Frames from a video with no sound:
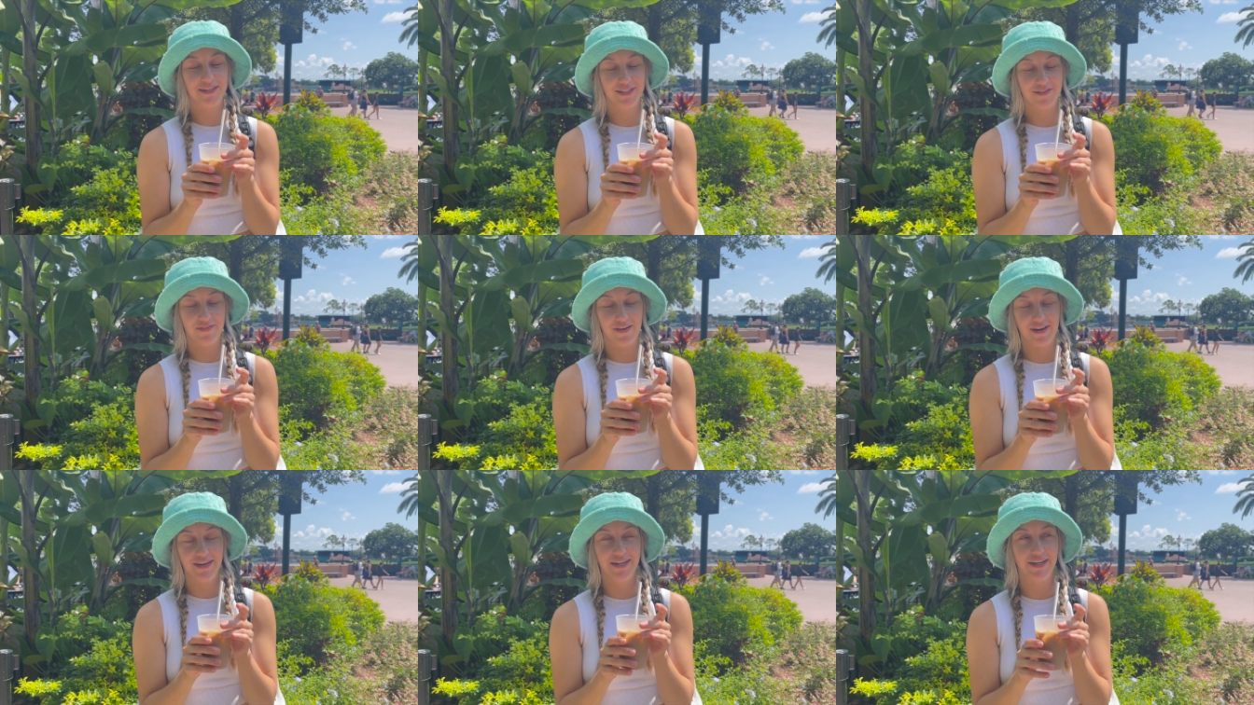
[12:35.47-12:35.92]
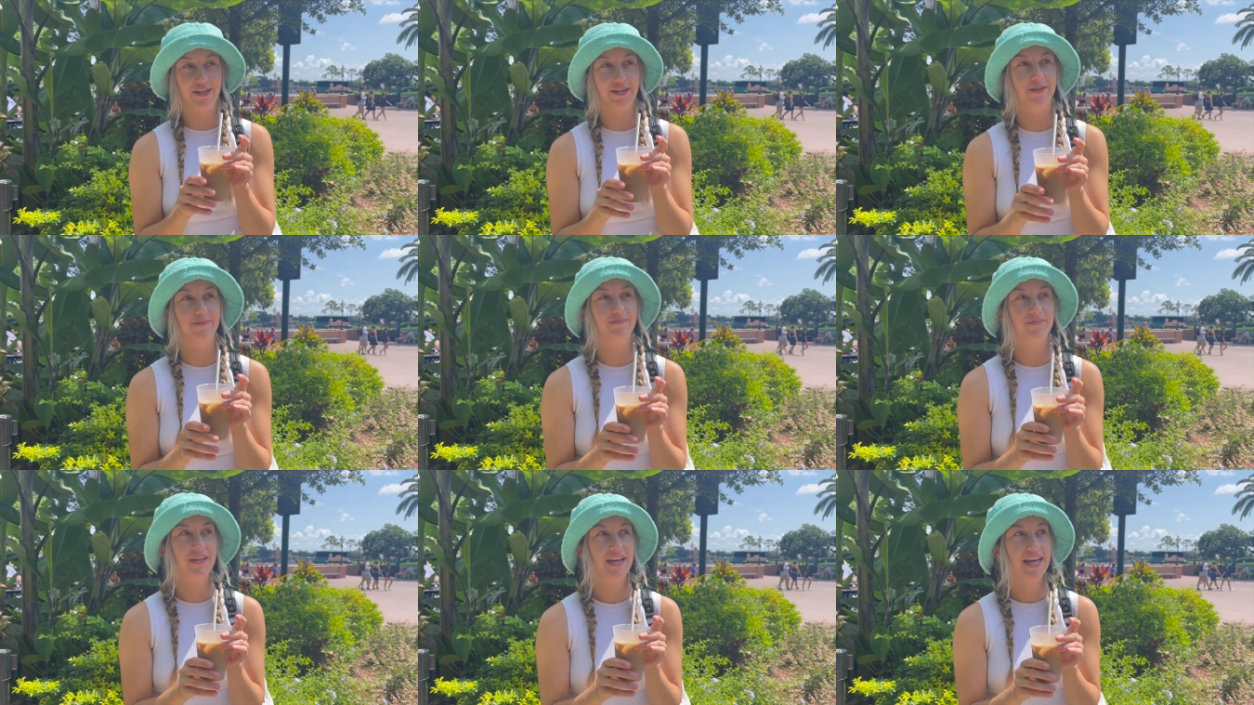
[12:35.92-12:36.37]
It's very good.
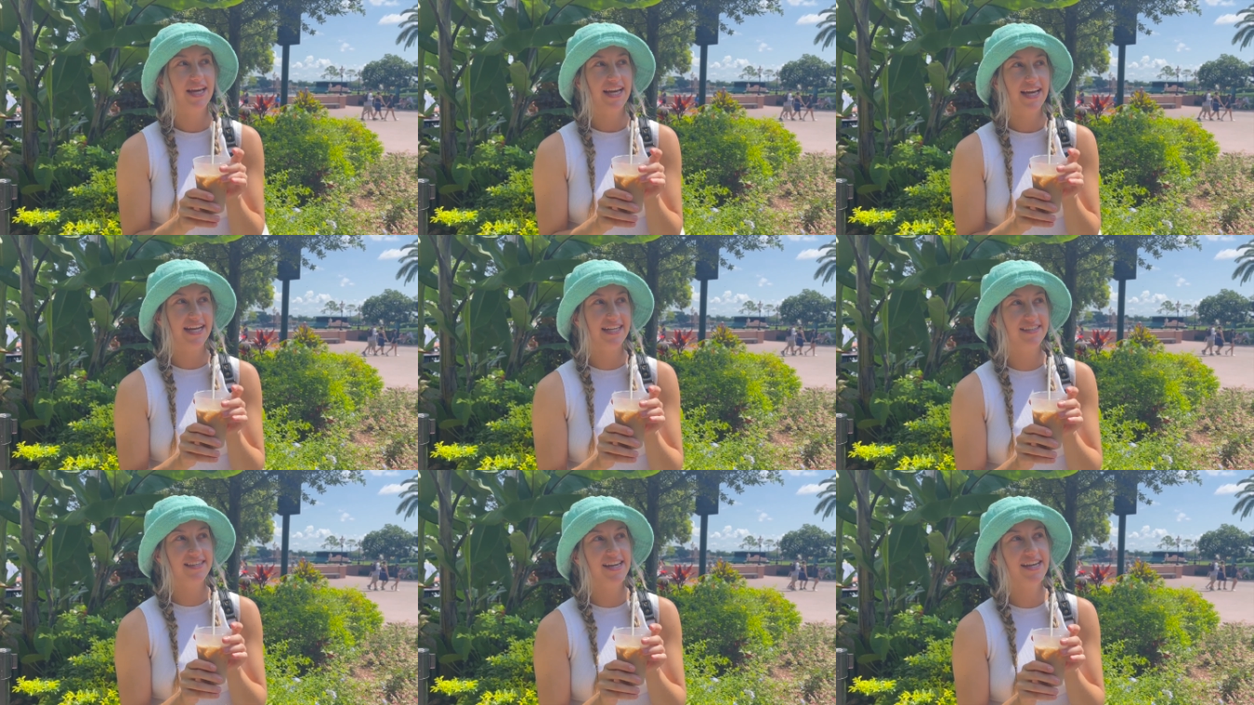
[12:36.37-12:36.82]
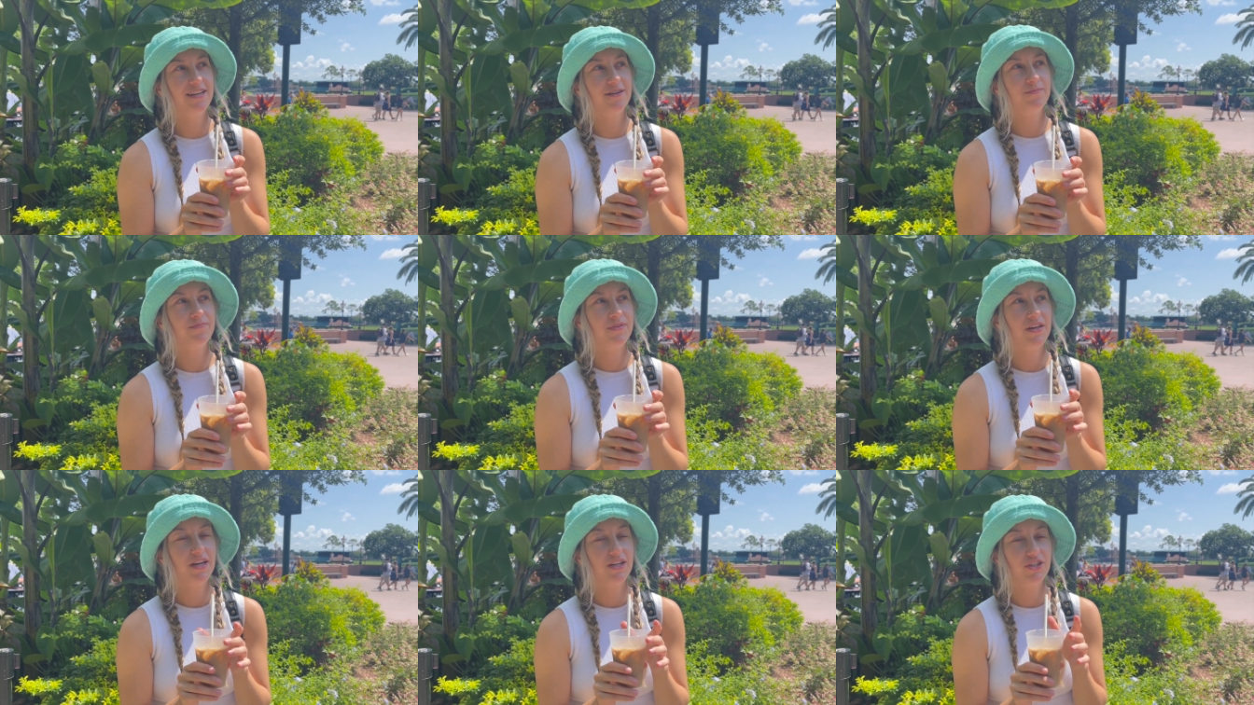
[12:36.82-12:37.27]
It's like
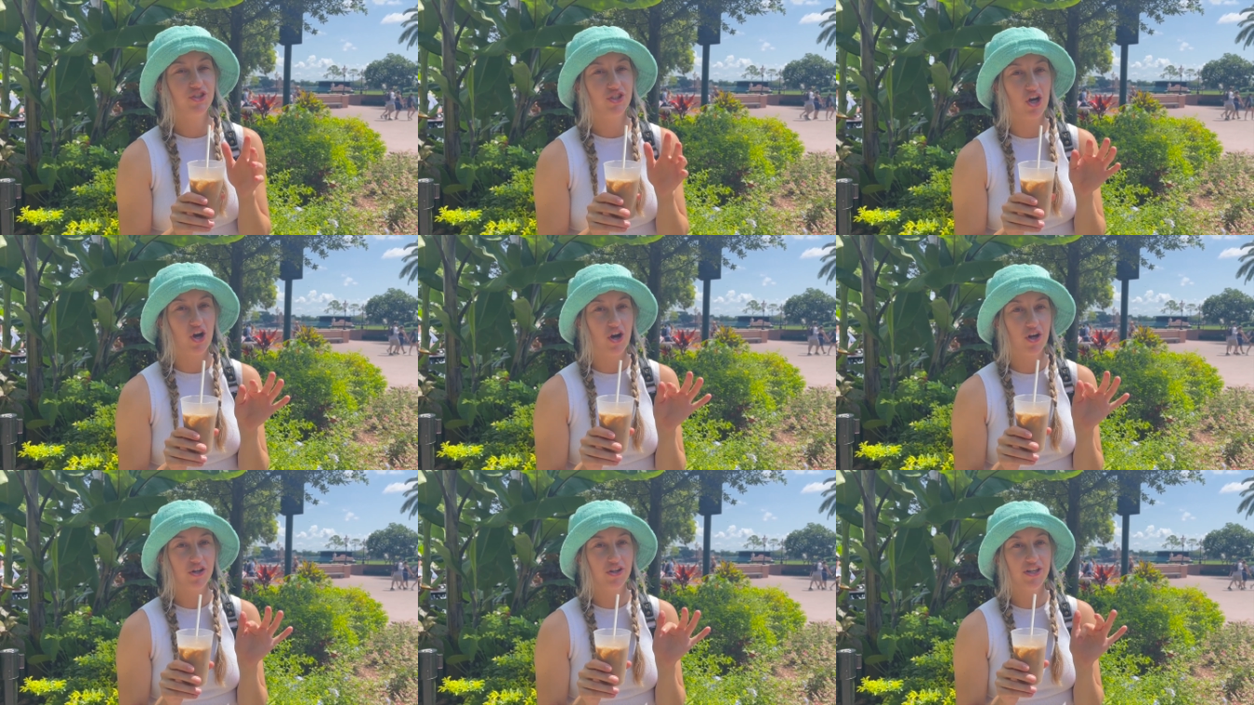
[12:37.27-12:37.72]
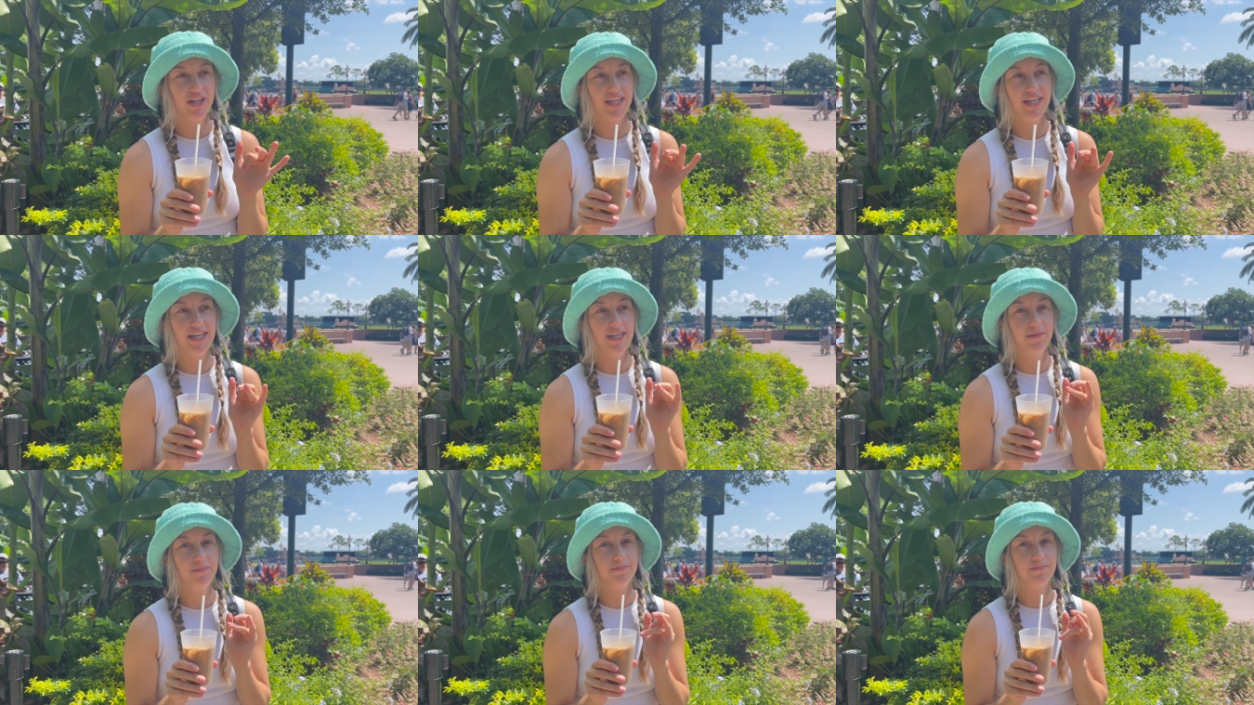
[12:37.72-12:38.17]

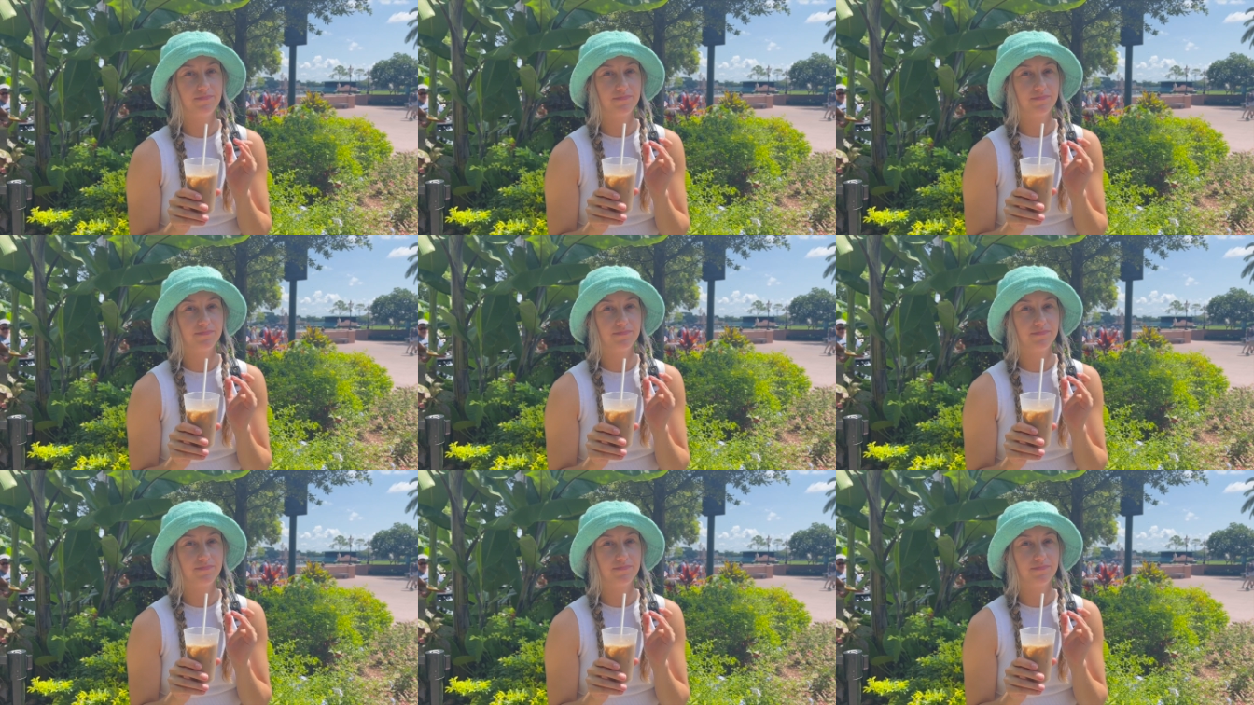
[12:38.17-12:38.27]
chocolatey,